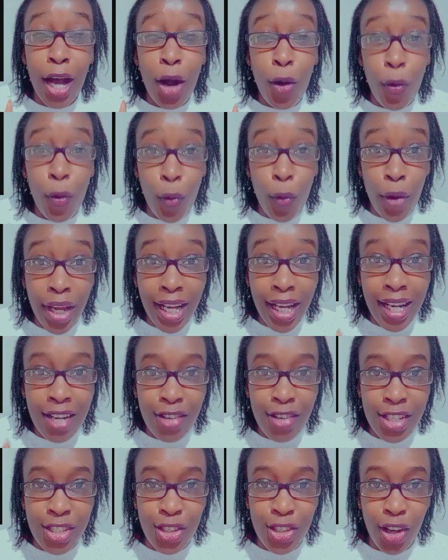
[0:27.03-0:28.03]
quick
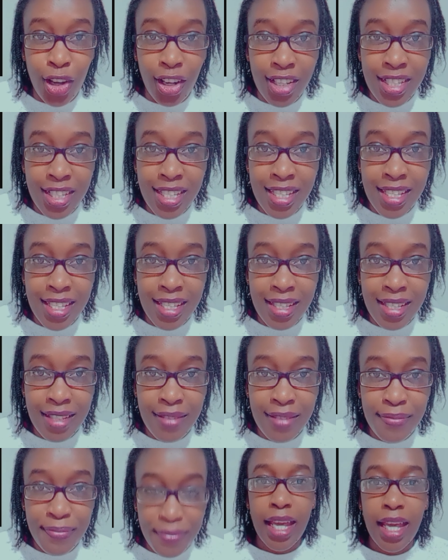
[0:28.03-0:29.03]
results
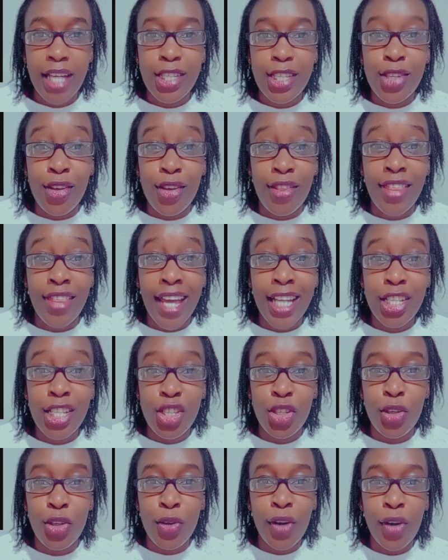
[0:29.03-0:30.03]
so that
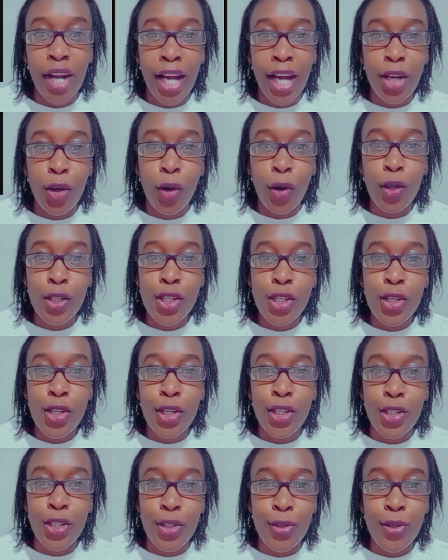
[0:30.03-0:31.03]
you can also
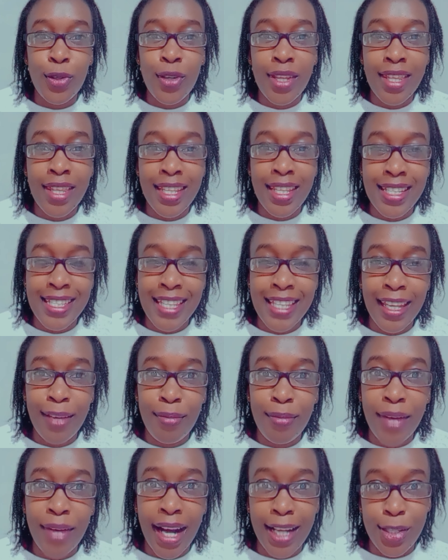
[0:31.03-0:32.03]
do the
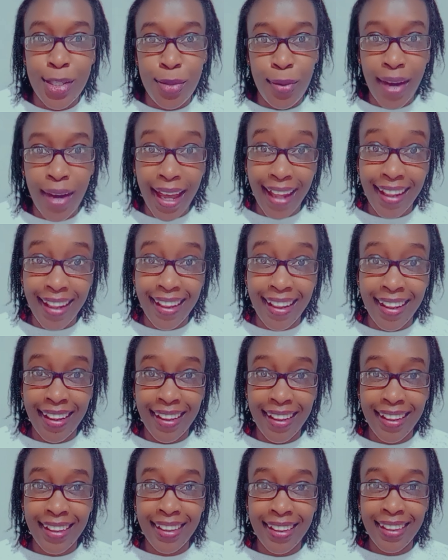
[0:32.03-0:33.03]
same as well.
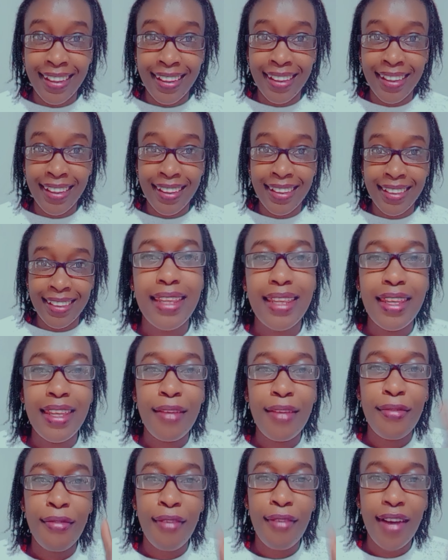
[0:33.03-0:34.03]
The
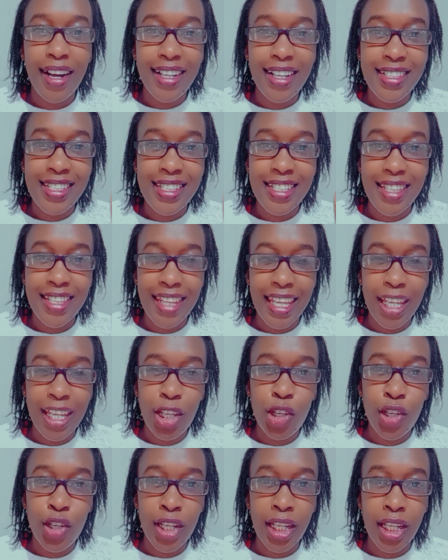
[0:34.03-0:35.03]
first thing
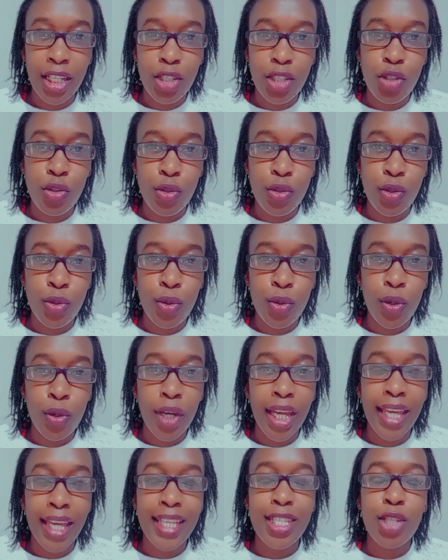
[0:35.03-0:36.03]
you need to do
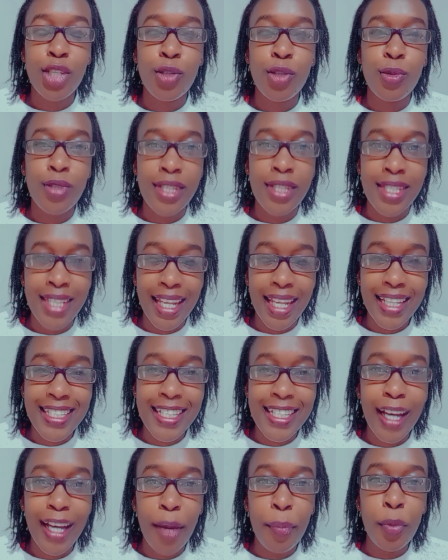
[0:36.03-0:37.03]
is to set
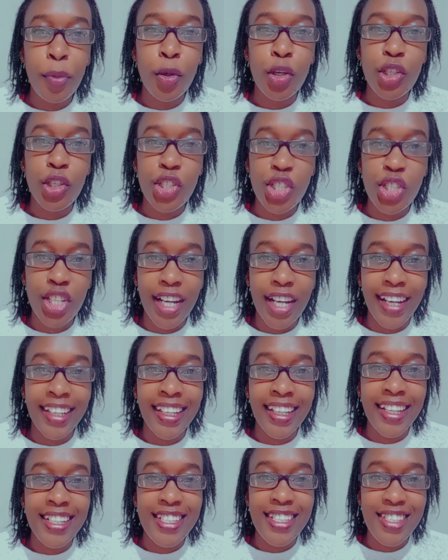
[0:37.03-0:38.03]
up your
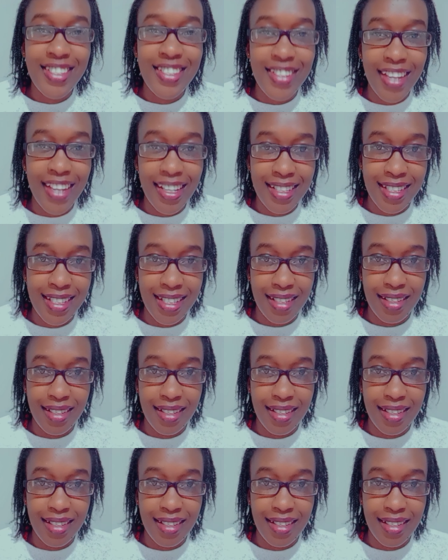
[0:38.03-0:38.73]
channel settings.